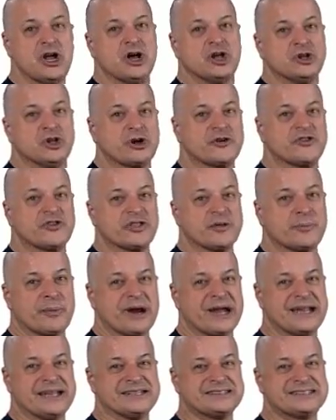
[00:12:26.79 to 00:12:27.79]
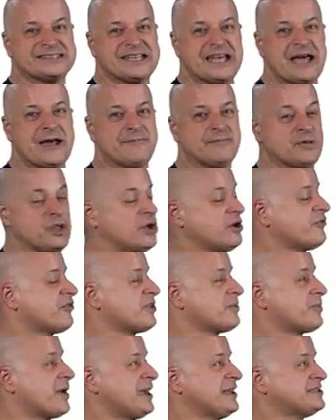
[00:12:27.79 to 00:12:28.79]
Look for the brain stem. Look for the
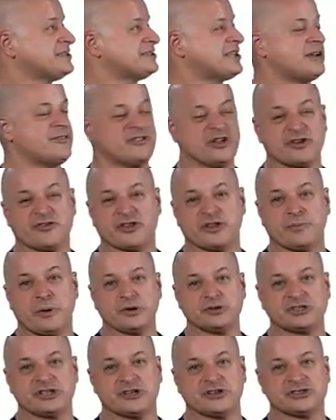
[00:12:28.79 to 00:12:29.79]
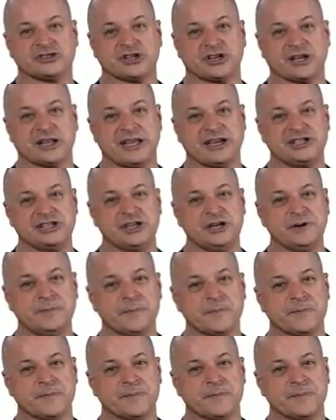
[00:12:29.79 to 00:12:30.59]
brain stem. Look for the posterior circulation.